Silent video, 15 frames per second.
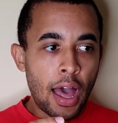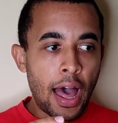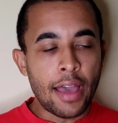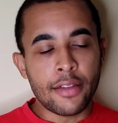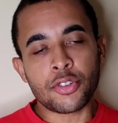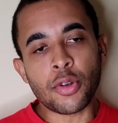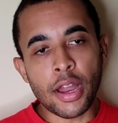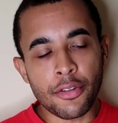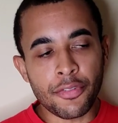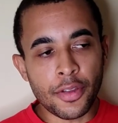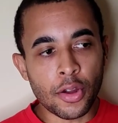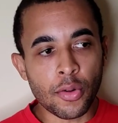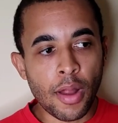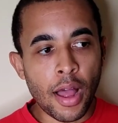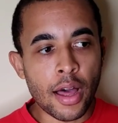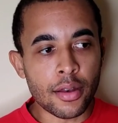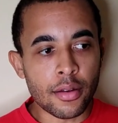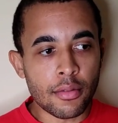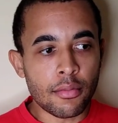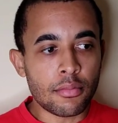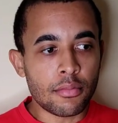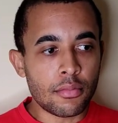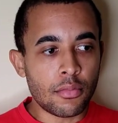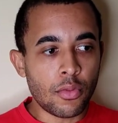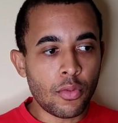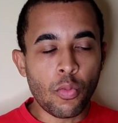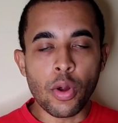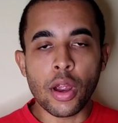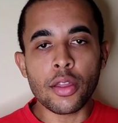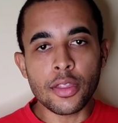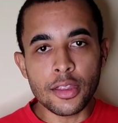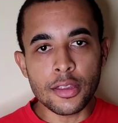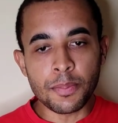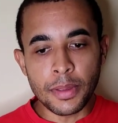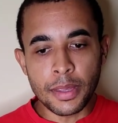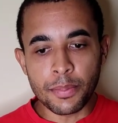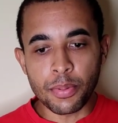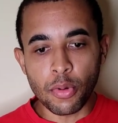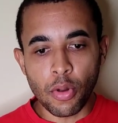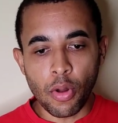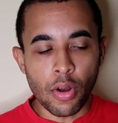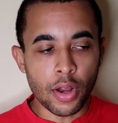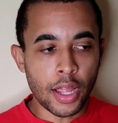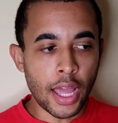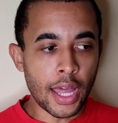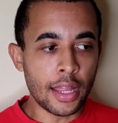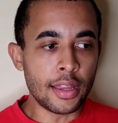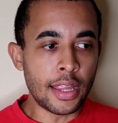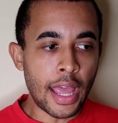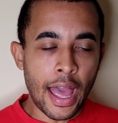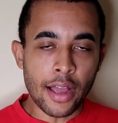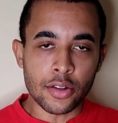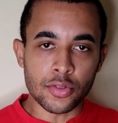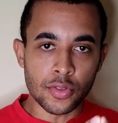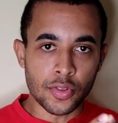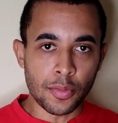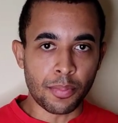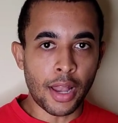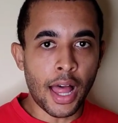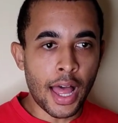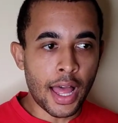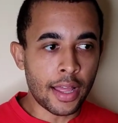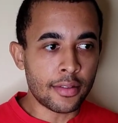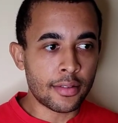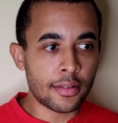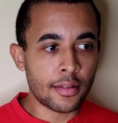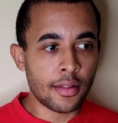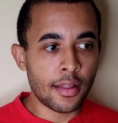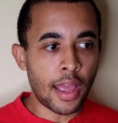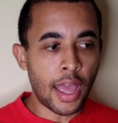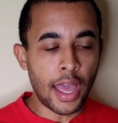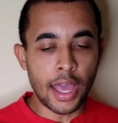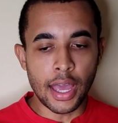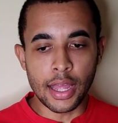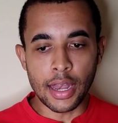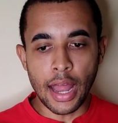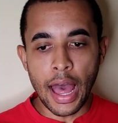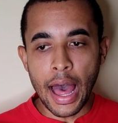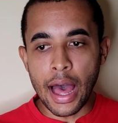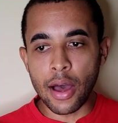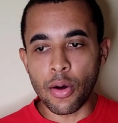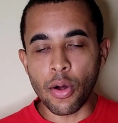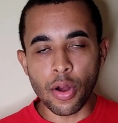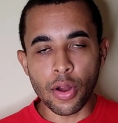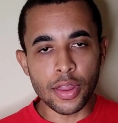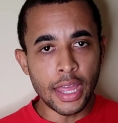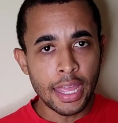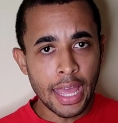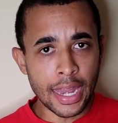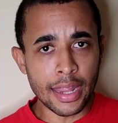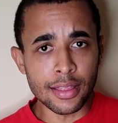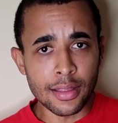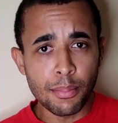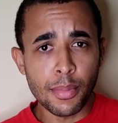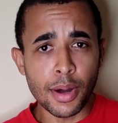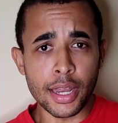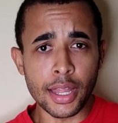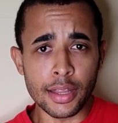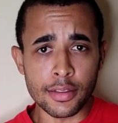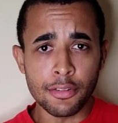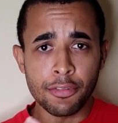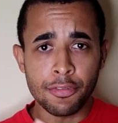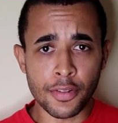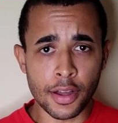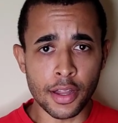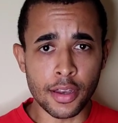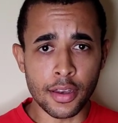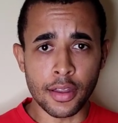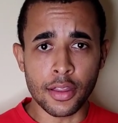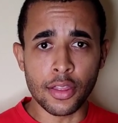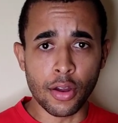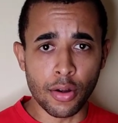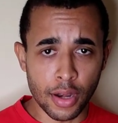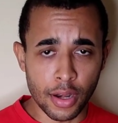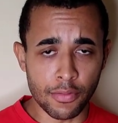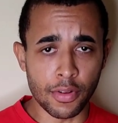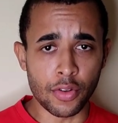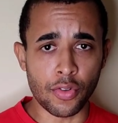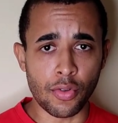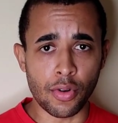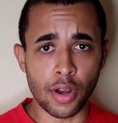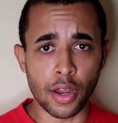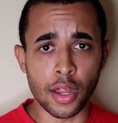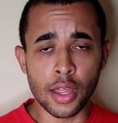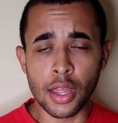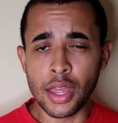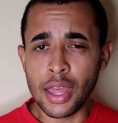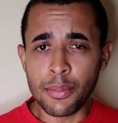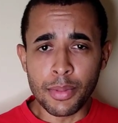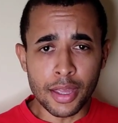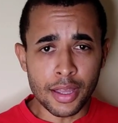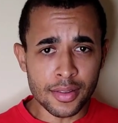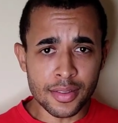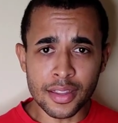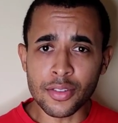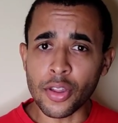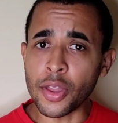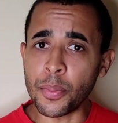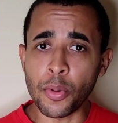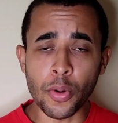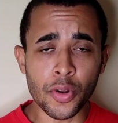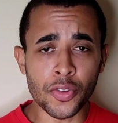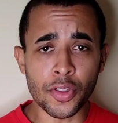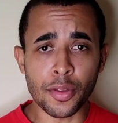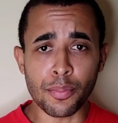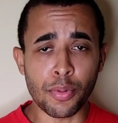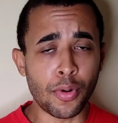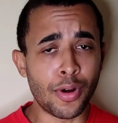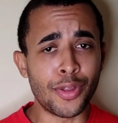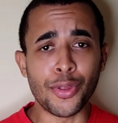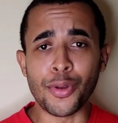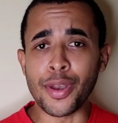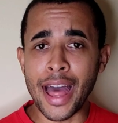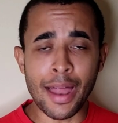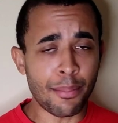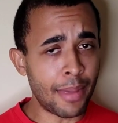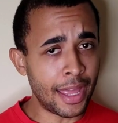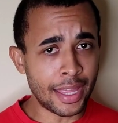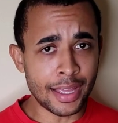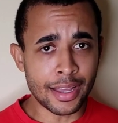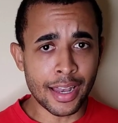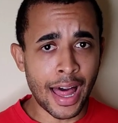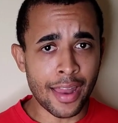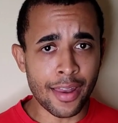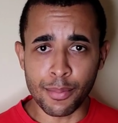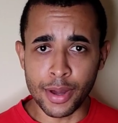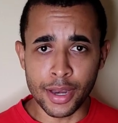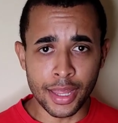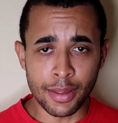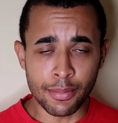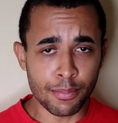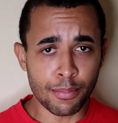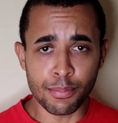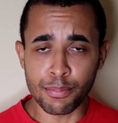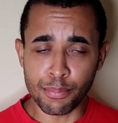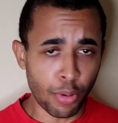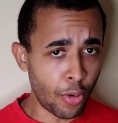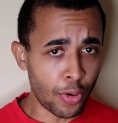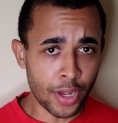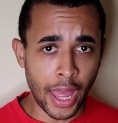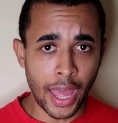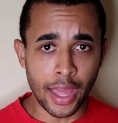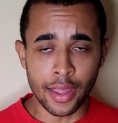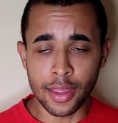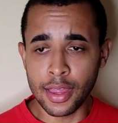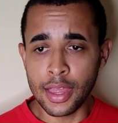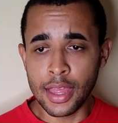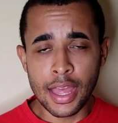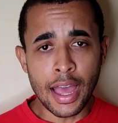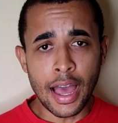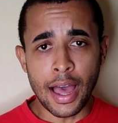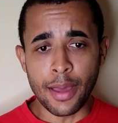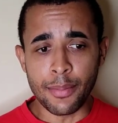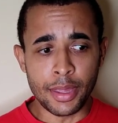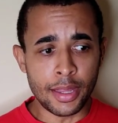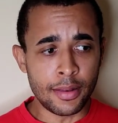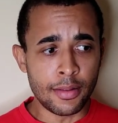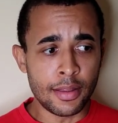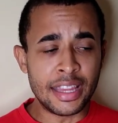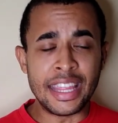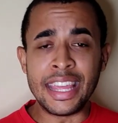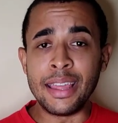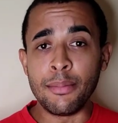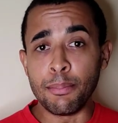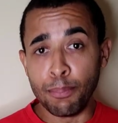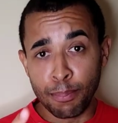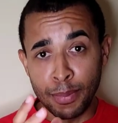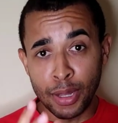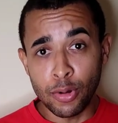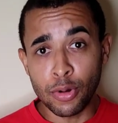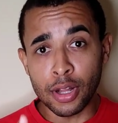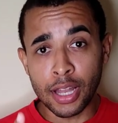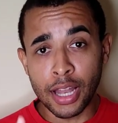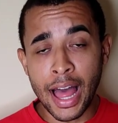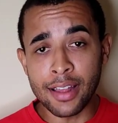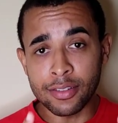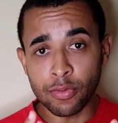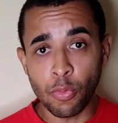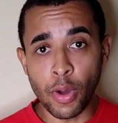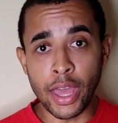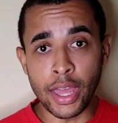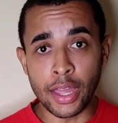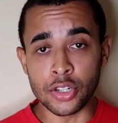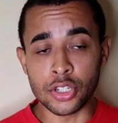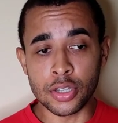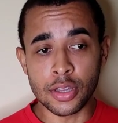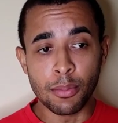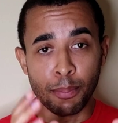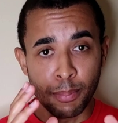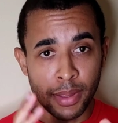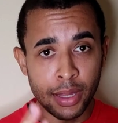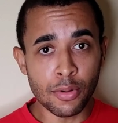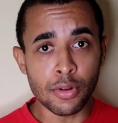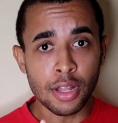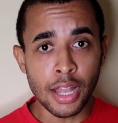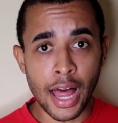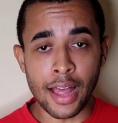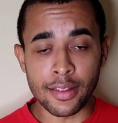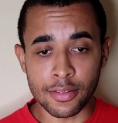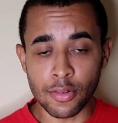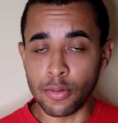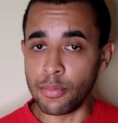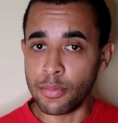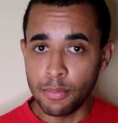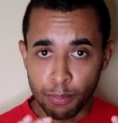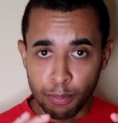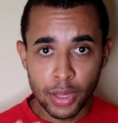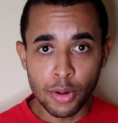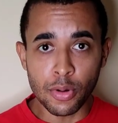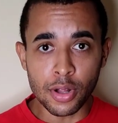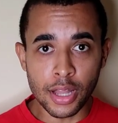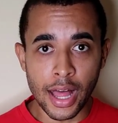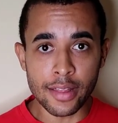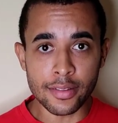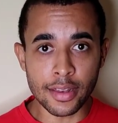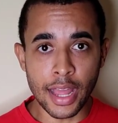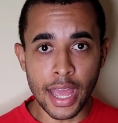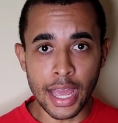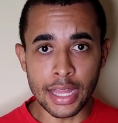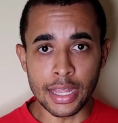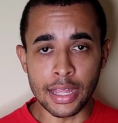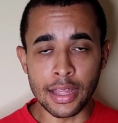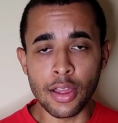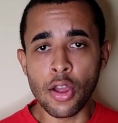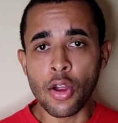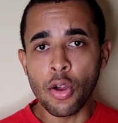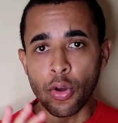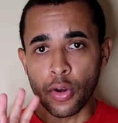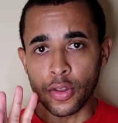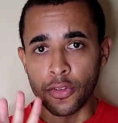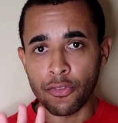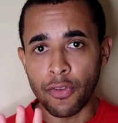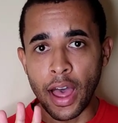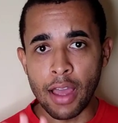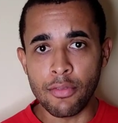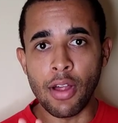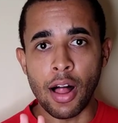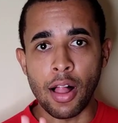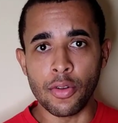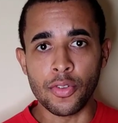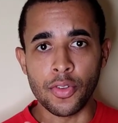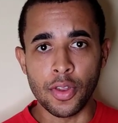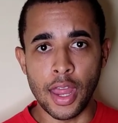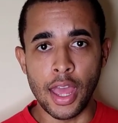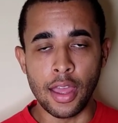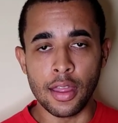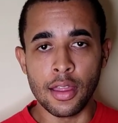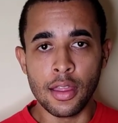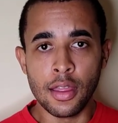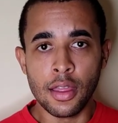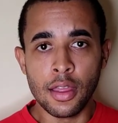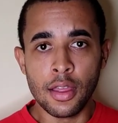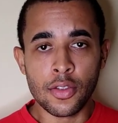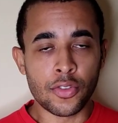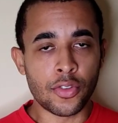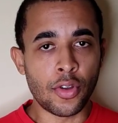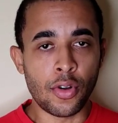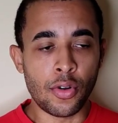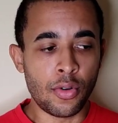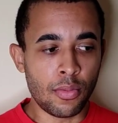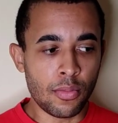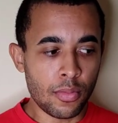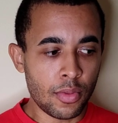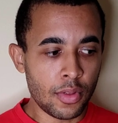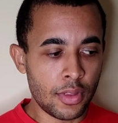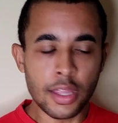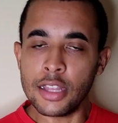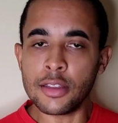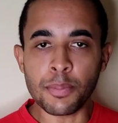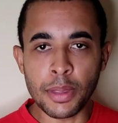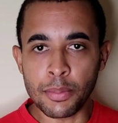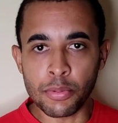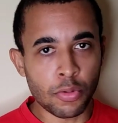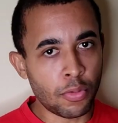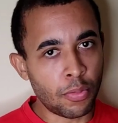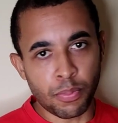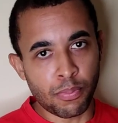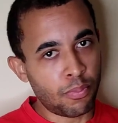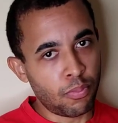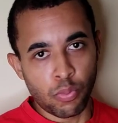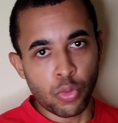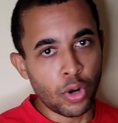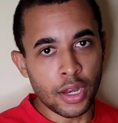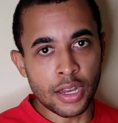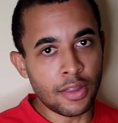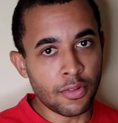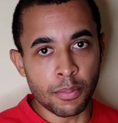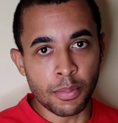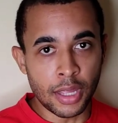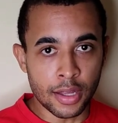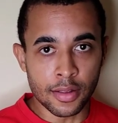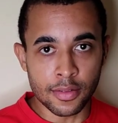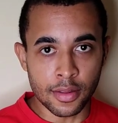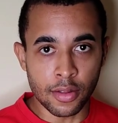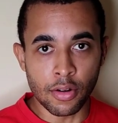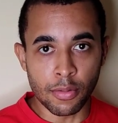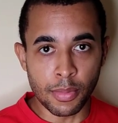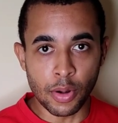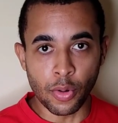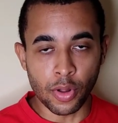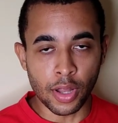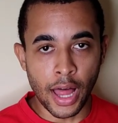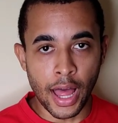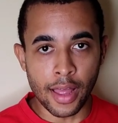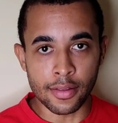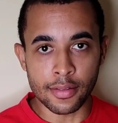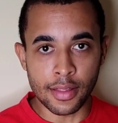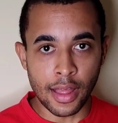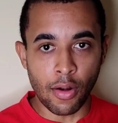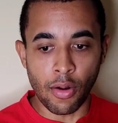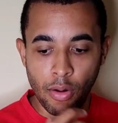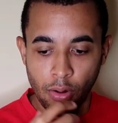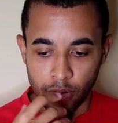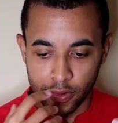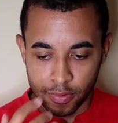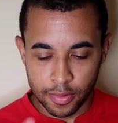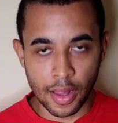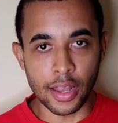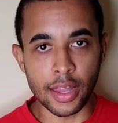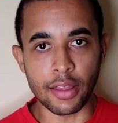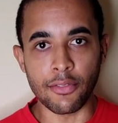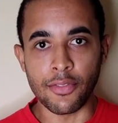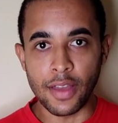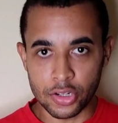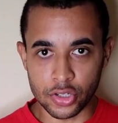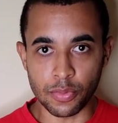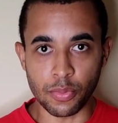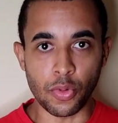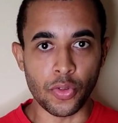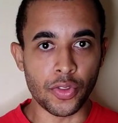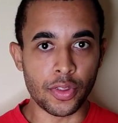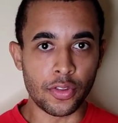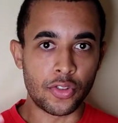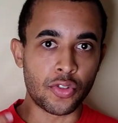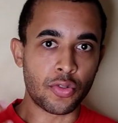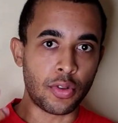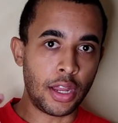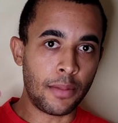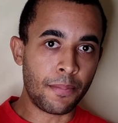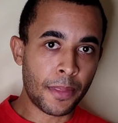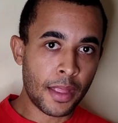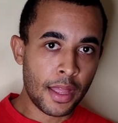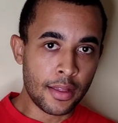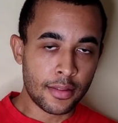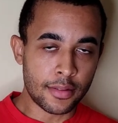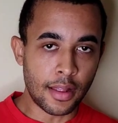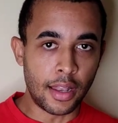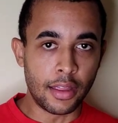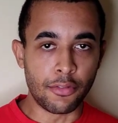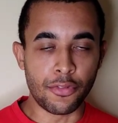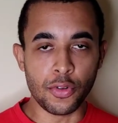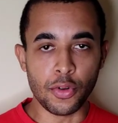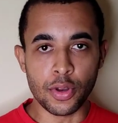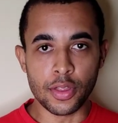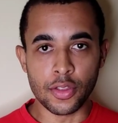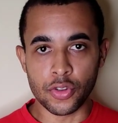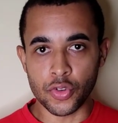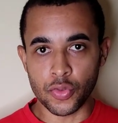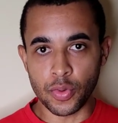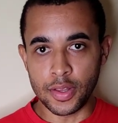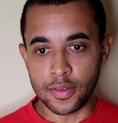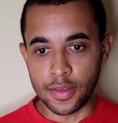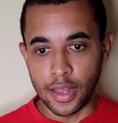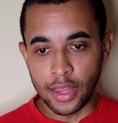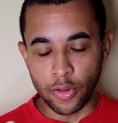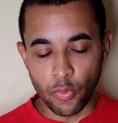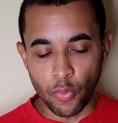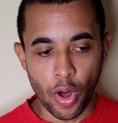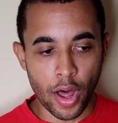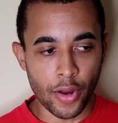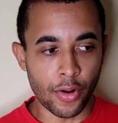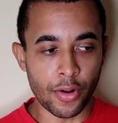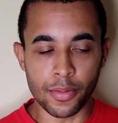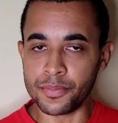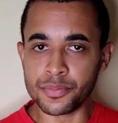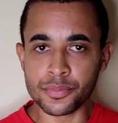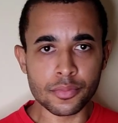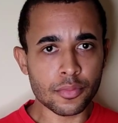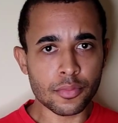I try to figure out where these people are getting the actual supplies, and how are they getting the money to fund their inventory? Because these are the poorest of the poor. They're not making a lot of money per day. I mean, the middle class wage, the middle class, so middle class in Haiti earns $5 a day. So these people wouldn't even be considered middle class that are selling vegetables in the street, selling food in the street, selling water.